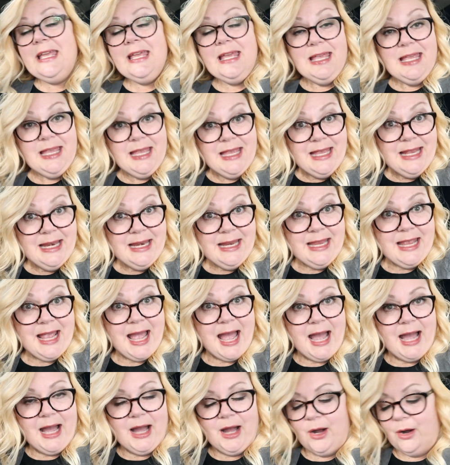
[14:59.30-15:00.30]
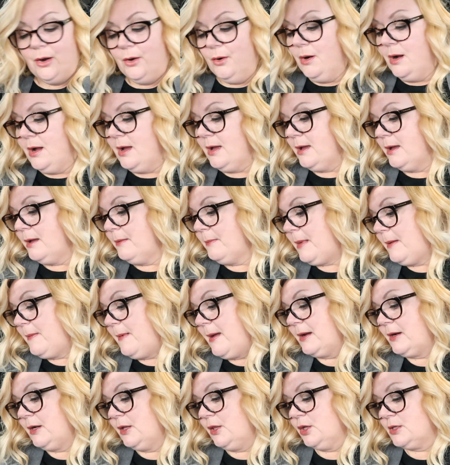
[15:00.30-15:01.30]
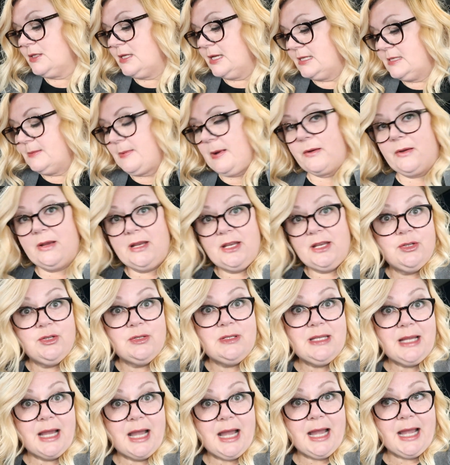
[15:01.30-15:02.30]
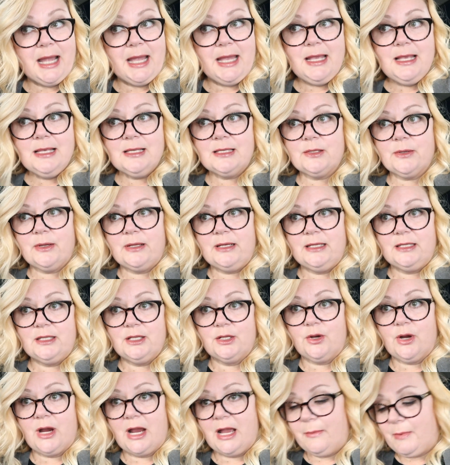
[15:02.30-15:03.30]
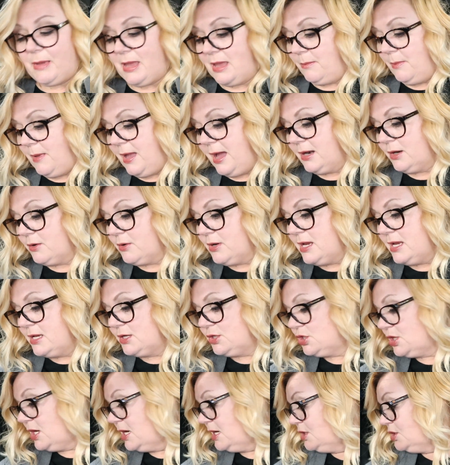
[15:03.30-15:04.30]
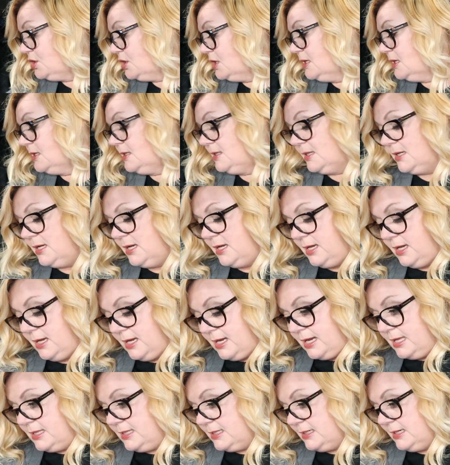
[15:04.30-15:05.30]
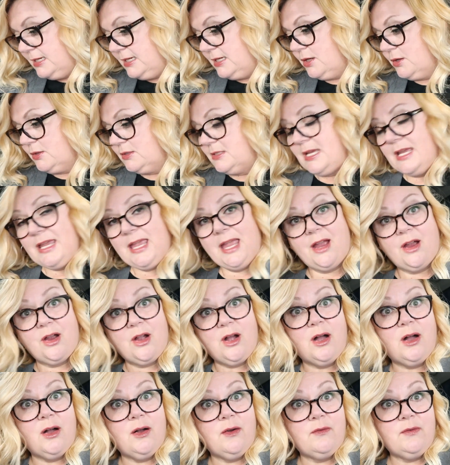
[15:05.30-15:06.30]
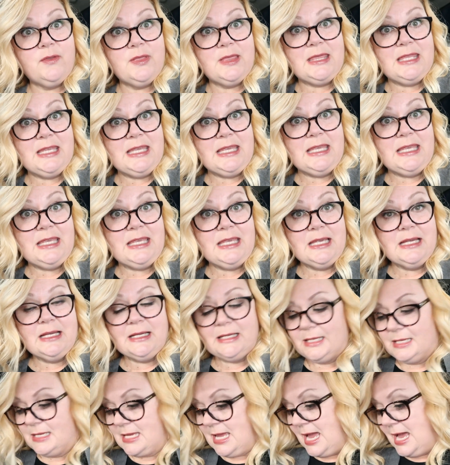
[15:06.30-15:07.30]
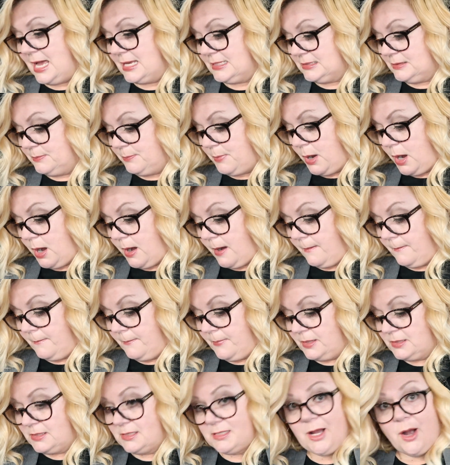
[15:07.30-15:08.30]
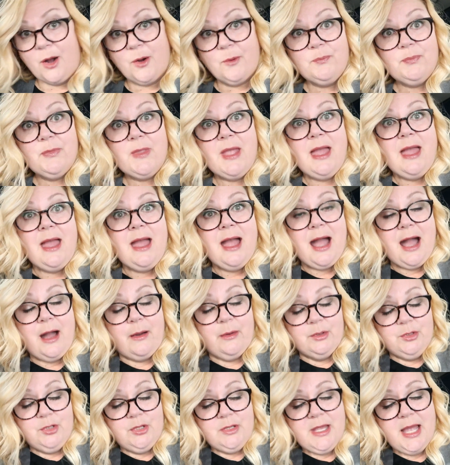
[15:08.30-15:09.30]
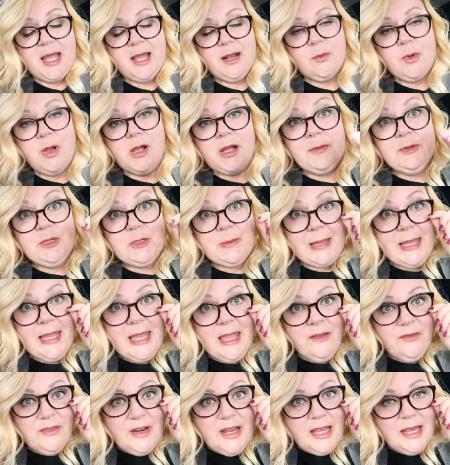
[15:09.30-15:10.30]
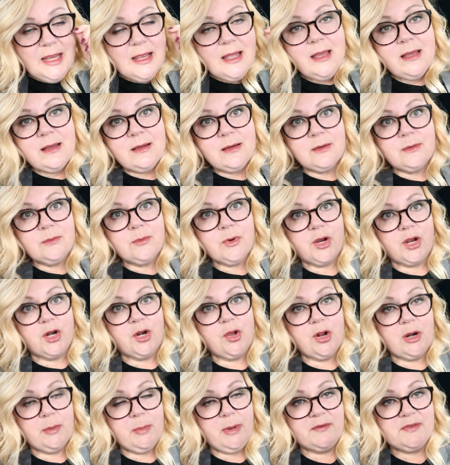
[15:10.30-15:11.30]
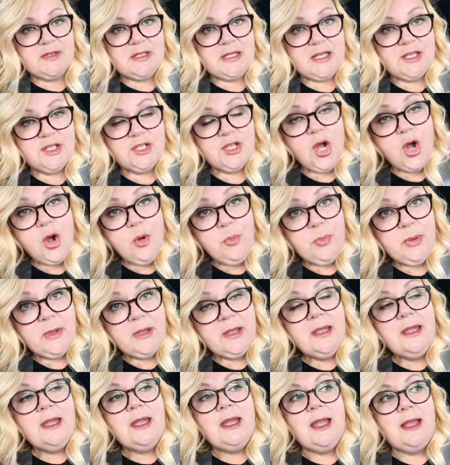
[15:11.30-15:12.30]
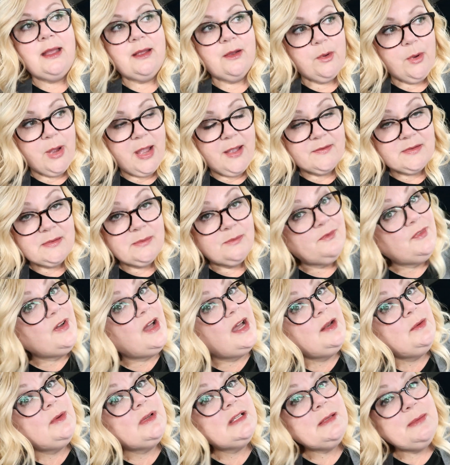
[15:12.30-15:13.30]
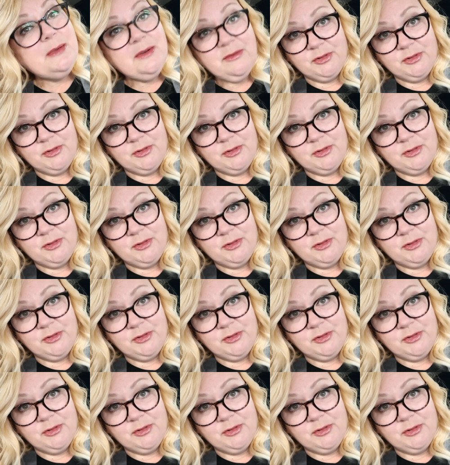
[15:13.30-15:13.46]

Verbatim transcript: anyhow, my battery looks like it's about to die, so I need to grab a battery and change it, and then I need to go take care of the gas pump. So I will do that. Welcome to my evening. We're gonna go to Buff City Soap and go have some fun with some